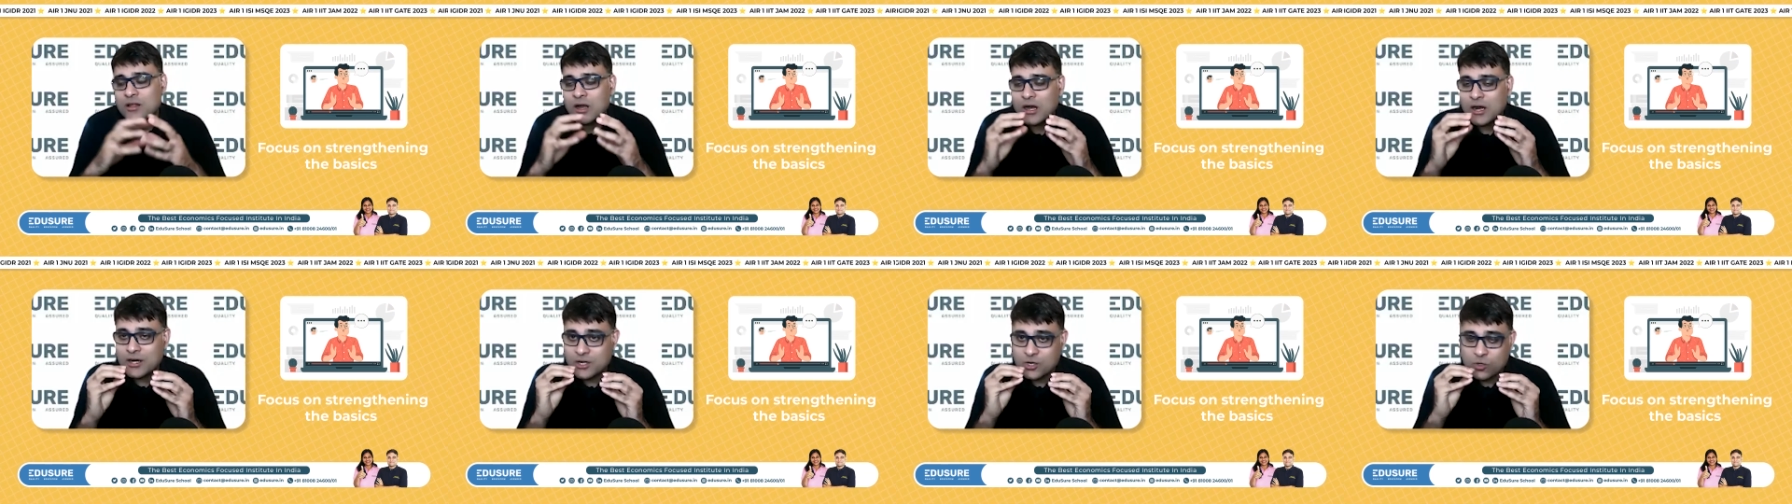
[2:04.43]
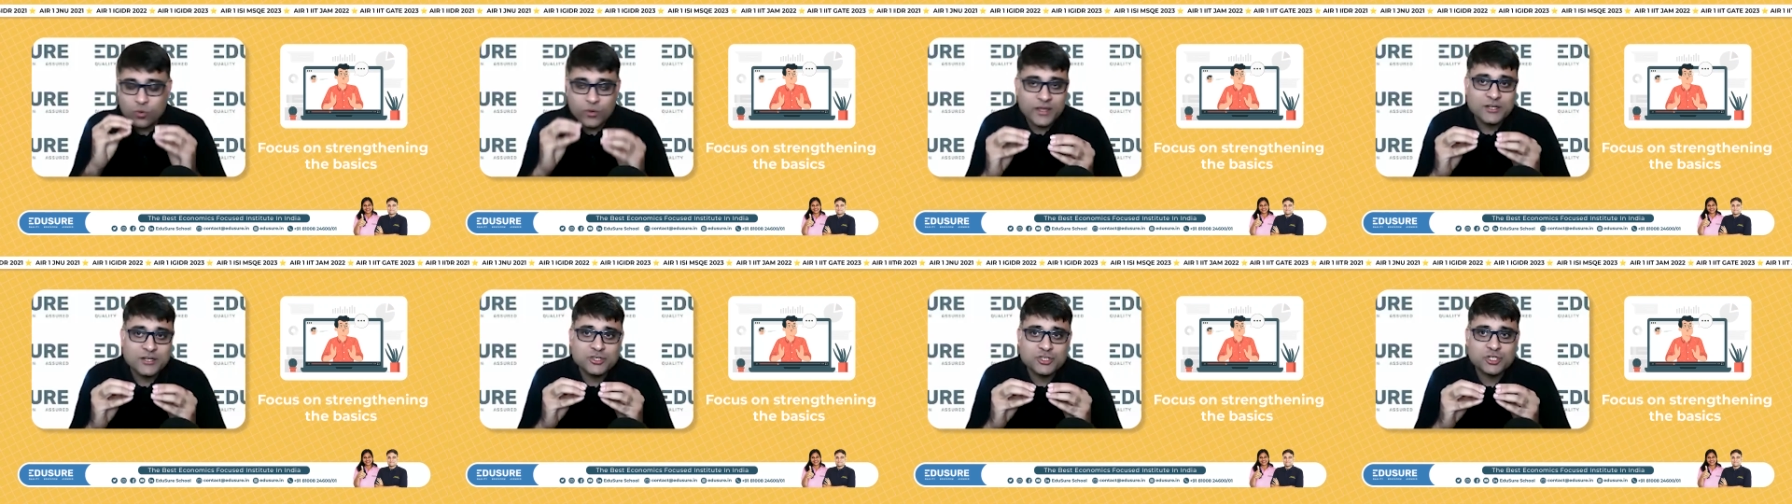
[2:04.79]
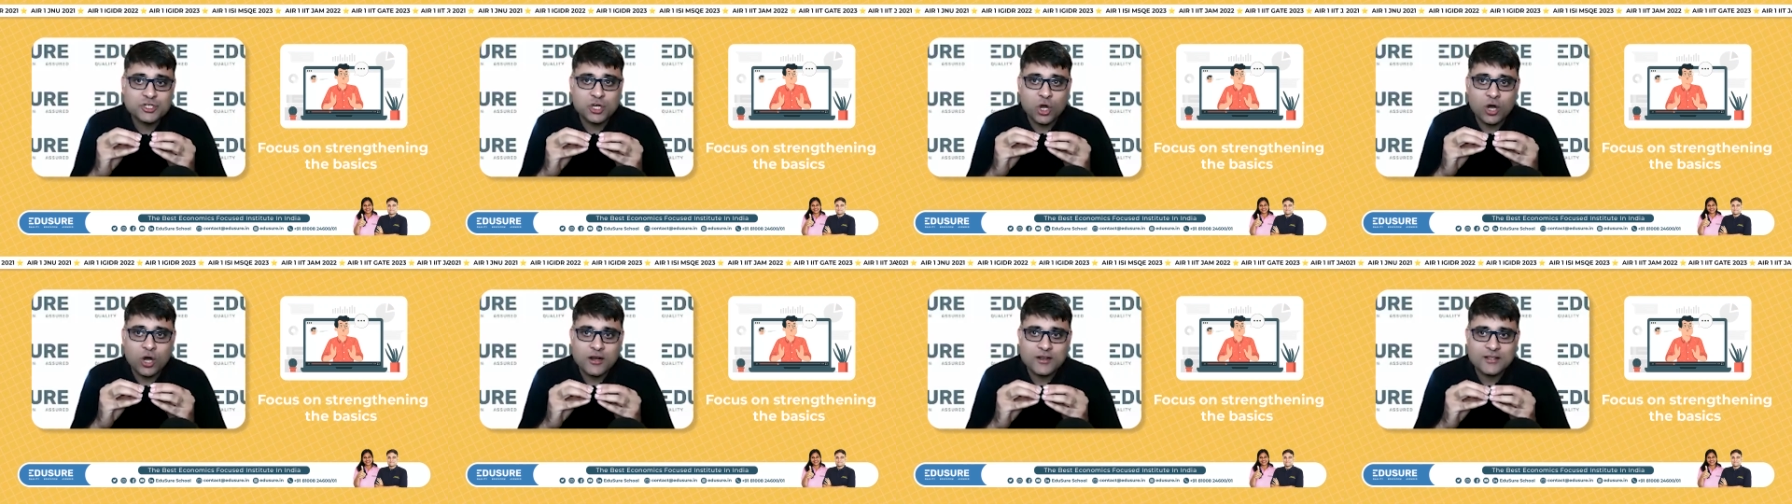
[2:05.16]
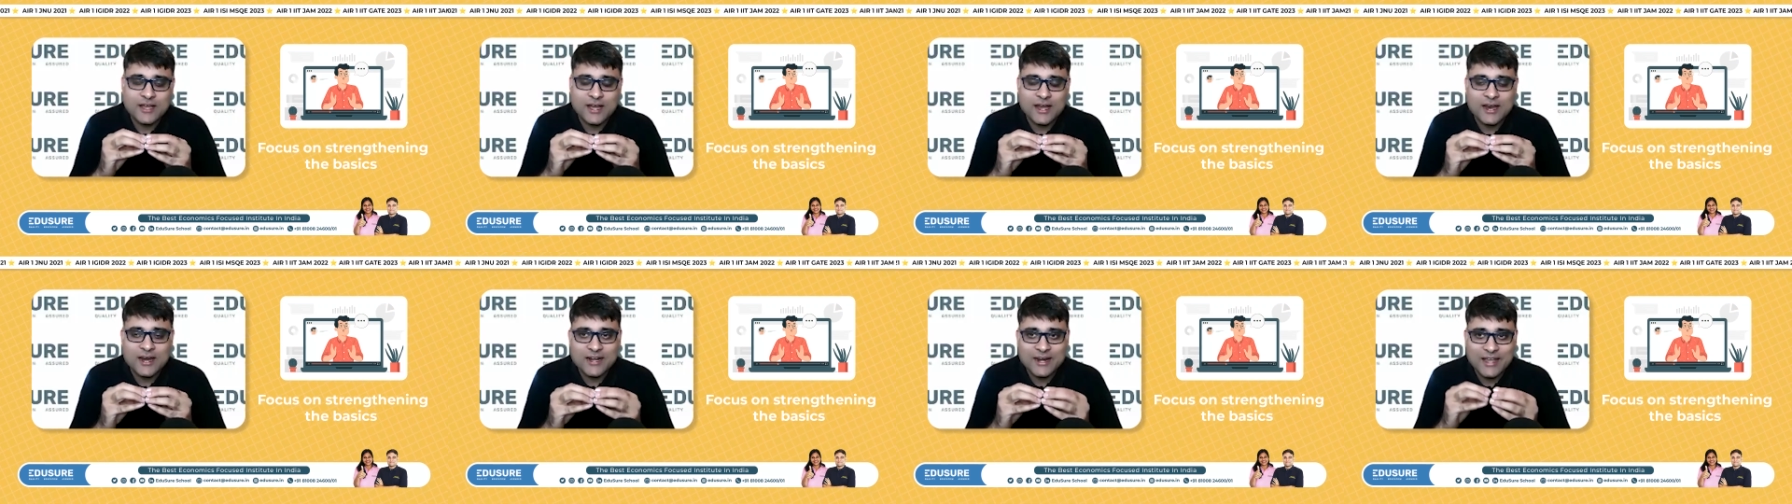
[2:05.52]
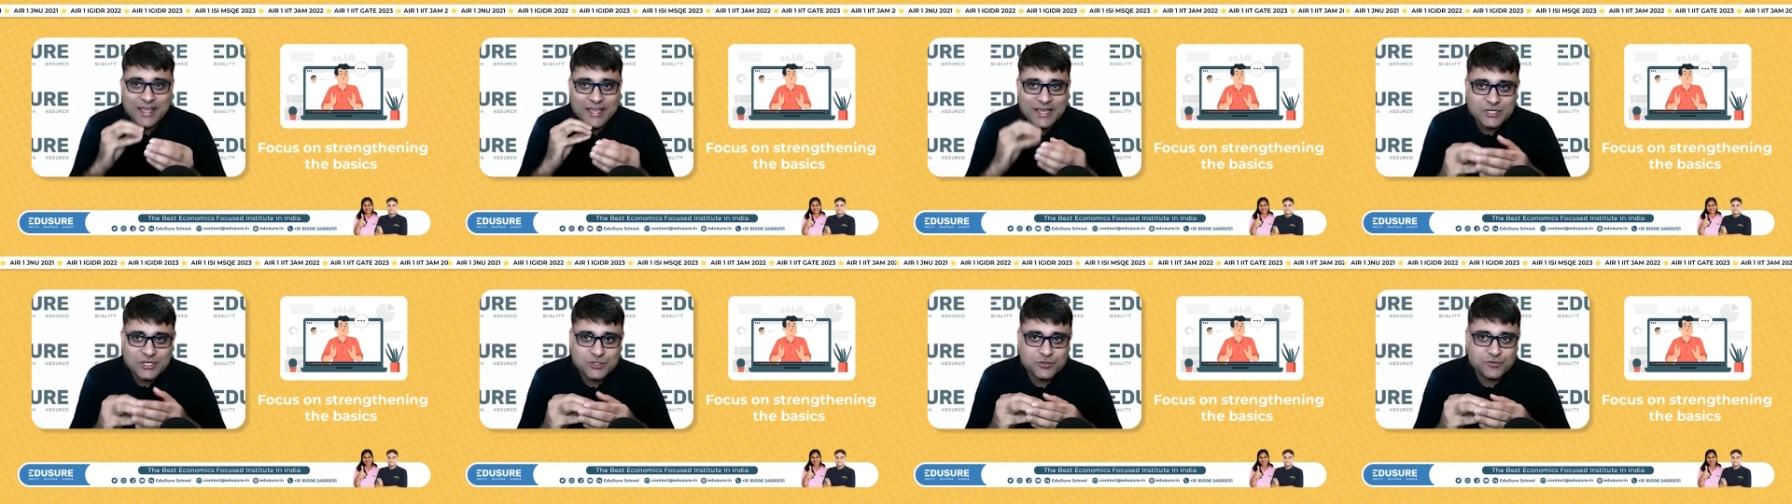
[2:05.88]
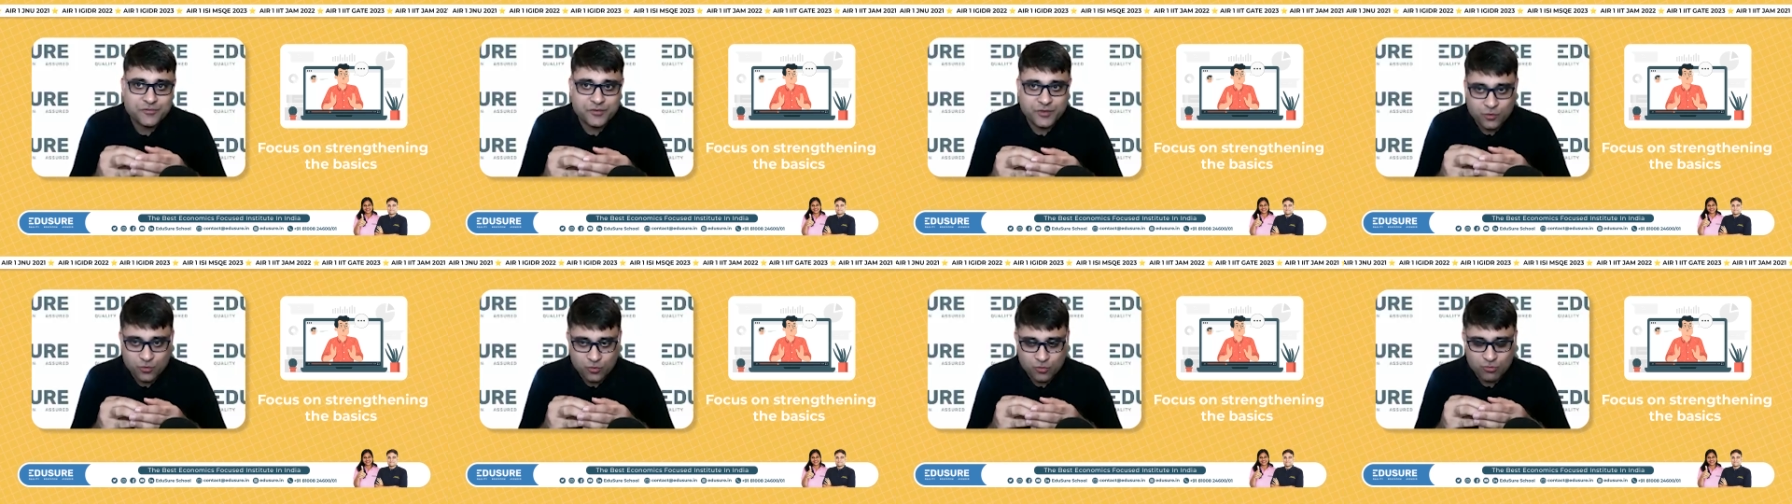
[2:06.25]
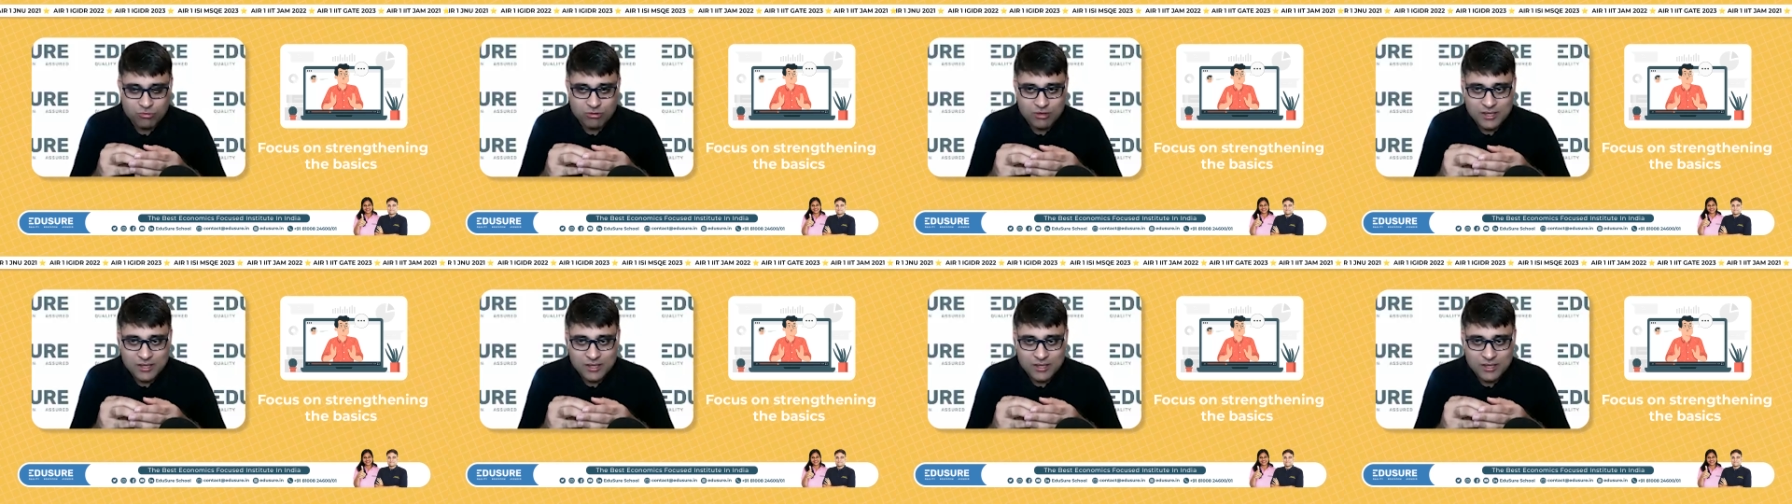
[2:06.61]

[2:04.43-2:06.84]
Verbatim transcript: uh, to ensure that each of you